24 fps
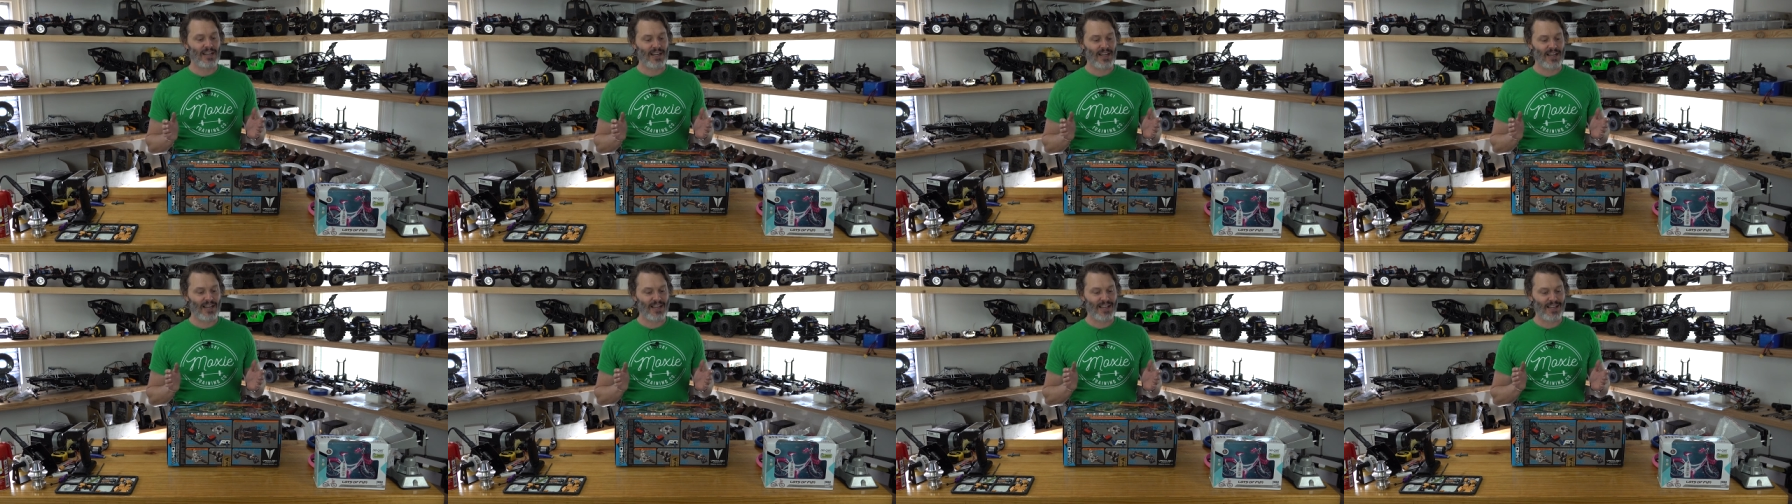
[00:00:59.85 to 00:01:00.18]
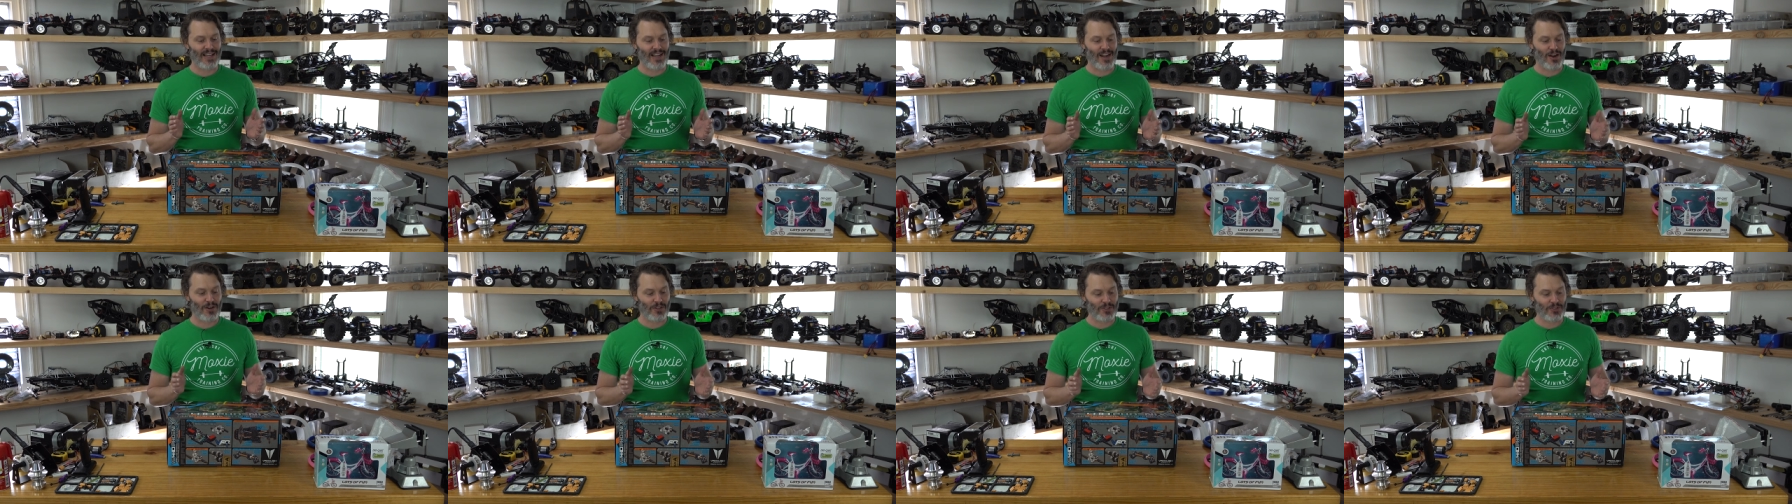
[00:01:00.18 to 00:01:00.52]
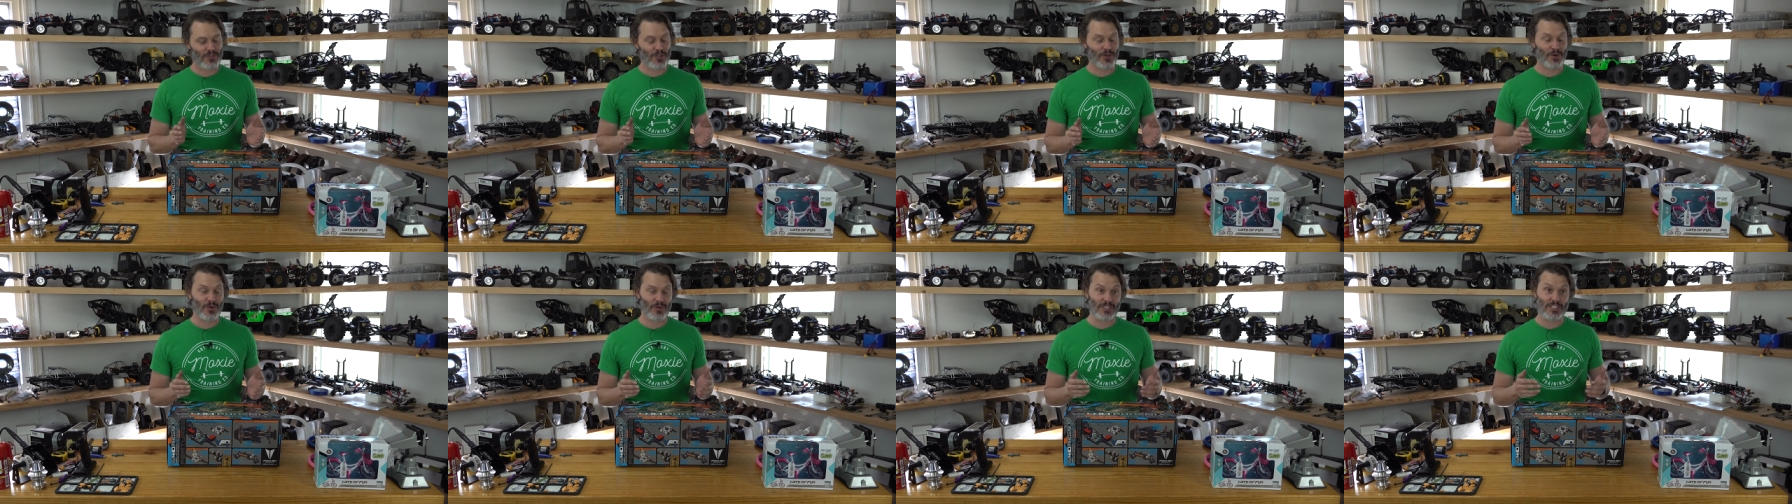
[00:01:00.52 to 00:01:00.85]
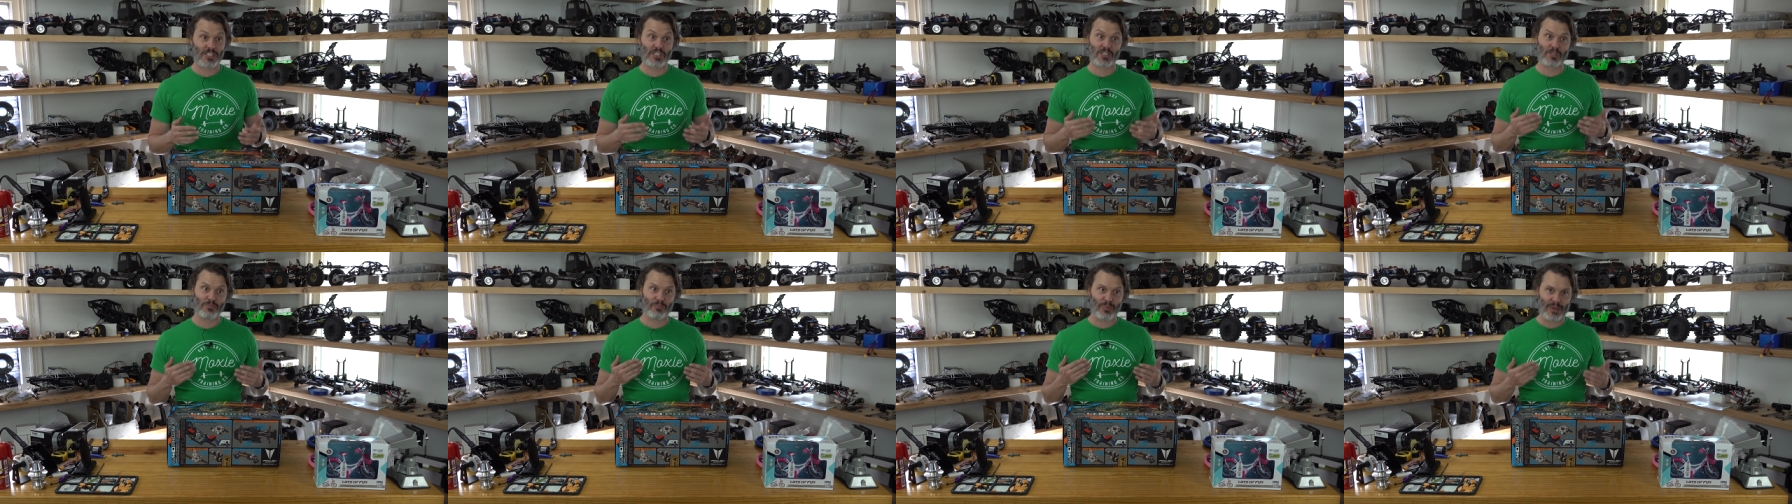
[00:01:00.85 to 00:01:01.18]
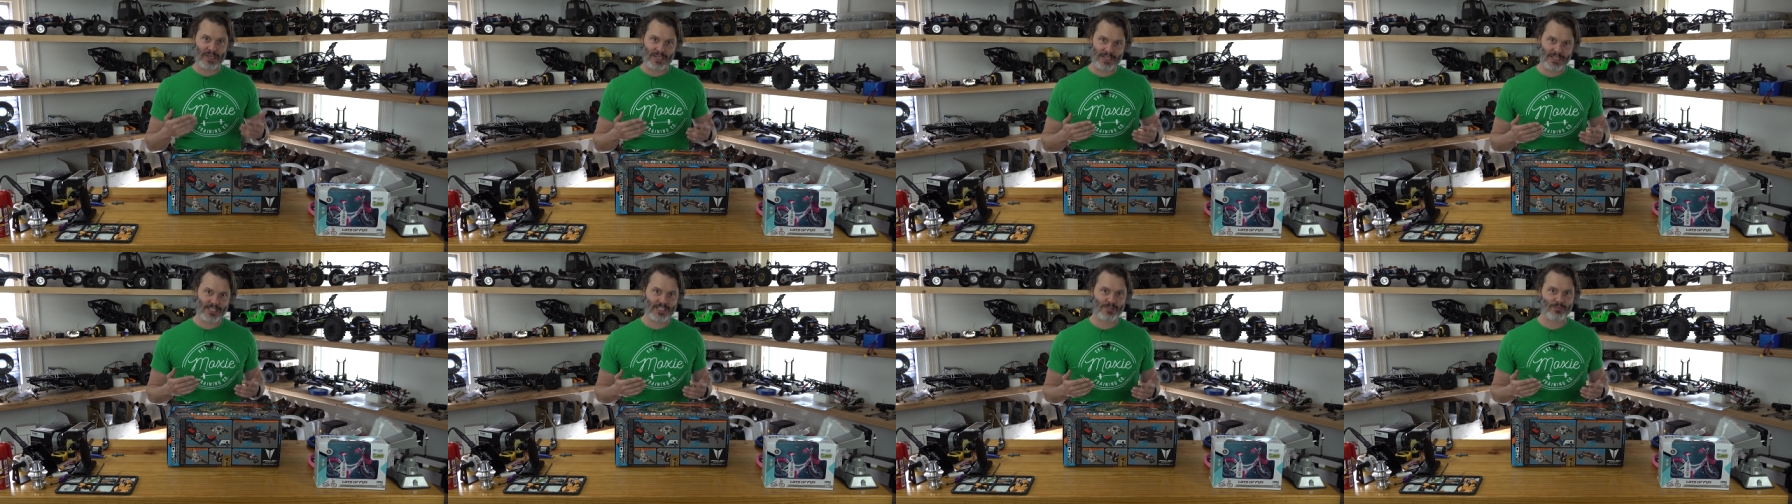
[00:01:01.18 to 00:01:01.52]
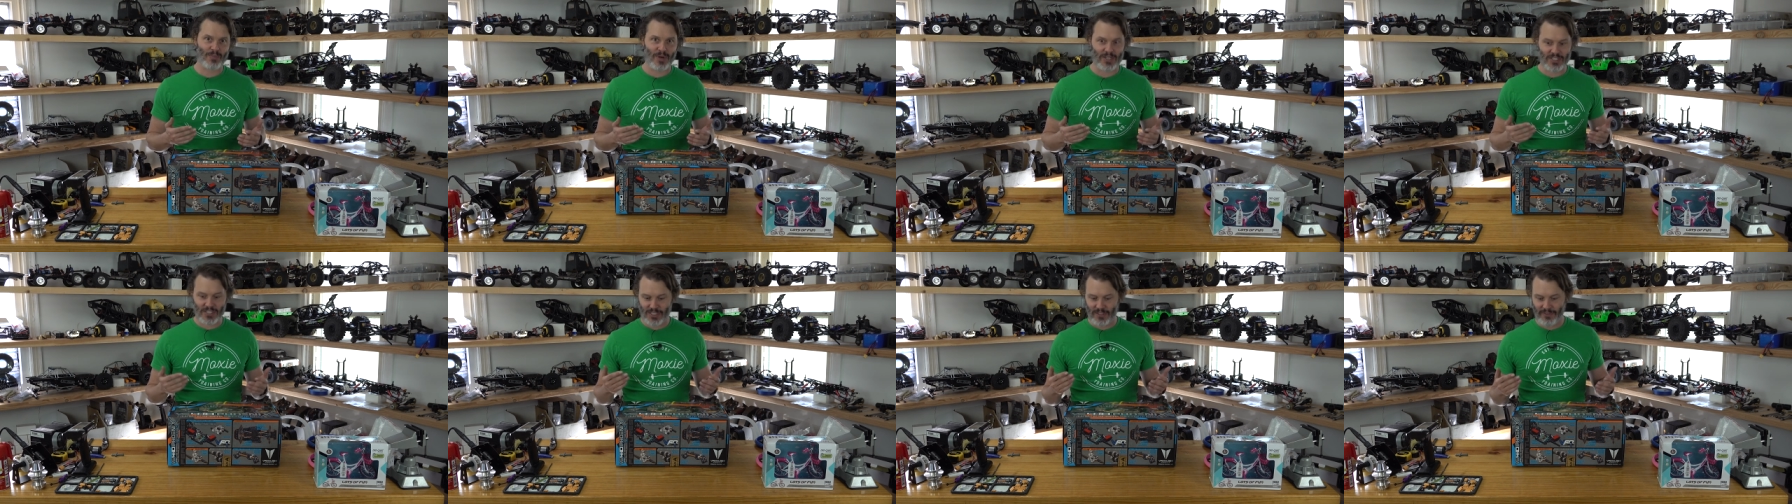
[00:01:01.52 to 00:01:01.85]
I also spend as
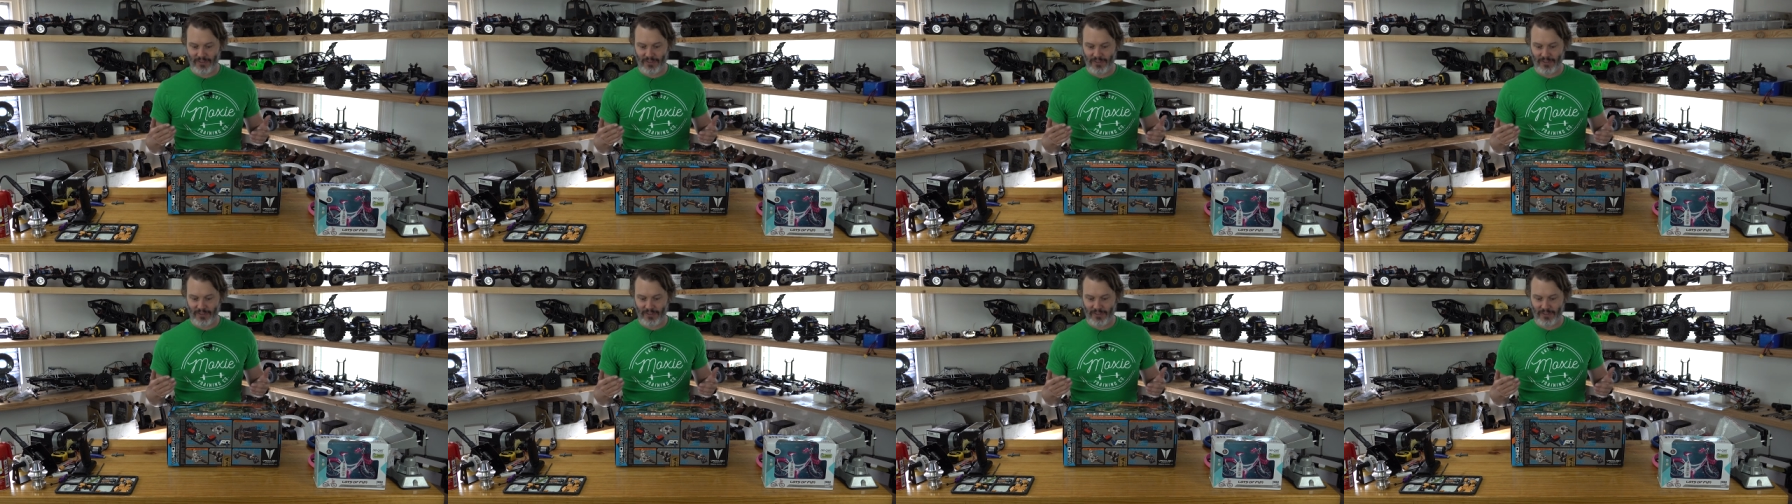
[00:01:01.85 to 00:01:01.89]
much